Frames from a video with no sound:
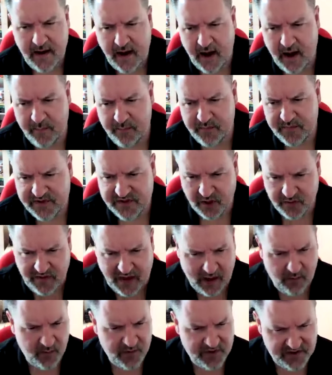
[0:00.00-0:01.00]
um, so
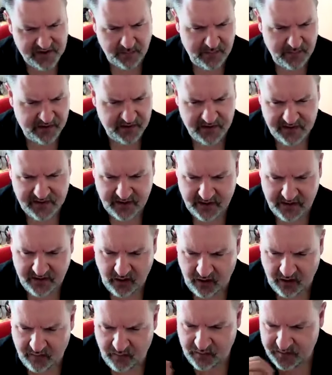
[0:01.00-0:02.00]
that was something that's you
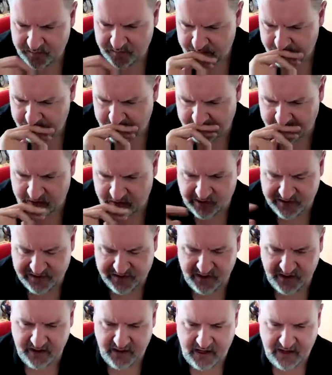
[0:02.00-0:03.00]
know i was
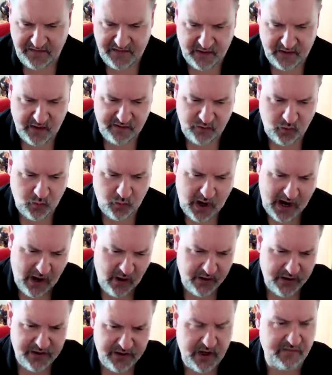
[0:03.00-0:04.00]
interested in and then i thought well
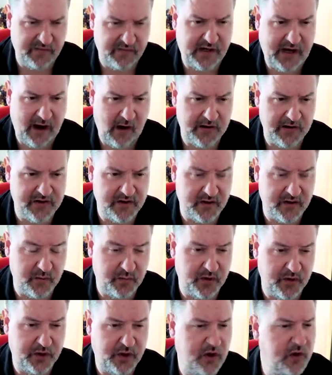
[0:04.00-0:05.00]
how could you have a character that,
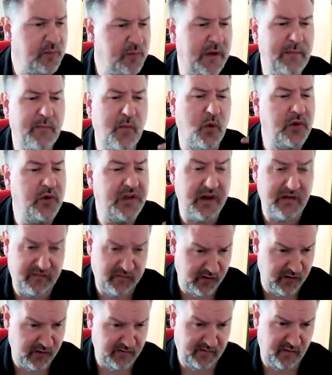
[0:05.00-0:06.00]
that couldn't be more
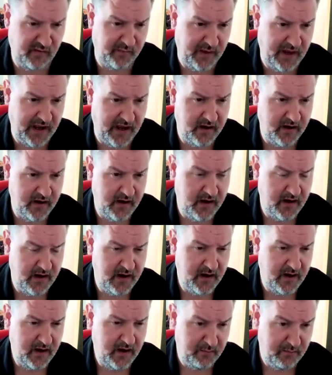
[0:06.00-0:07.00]
different from that
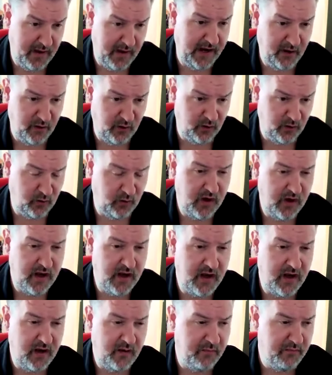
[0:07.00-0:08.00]
male
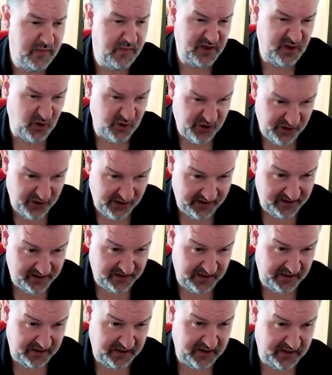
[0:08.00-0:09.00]

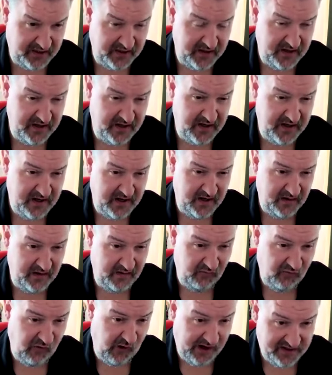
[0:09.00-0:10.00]
misogynistic
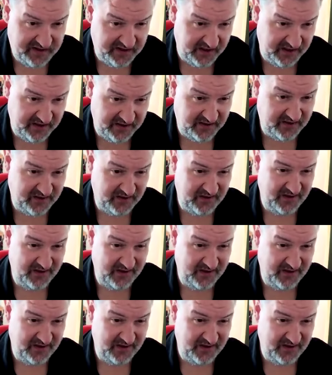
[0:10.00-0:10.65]
racist